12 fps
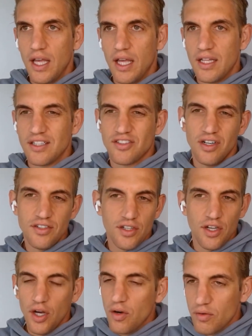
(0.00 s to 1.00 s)
And it's hard to
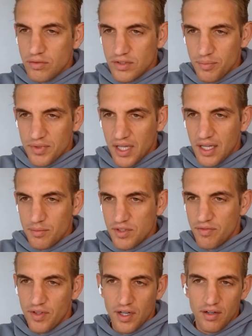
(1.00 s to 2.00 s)
know sometimes
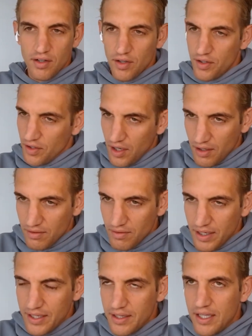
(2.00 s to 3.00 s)
if they're good or not,
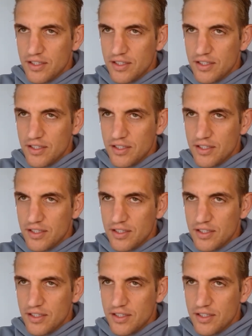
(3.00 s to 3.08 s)
right?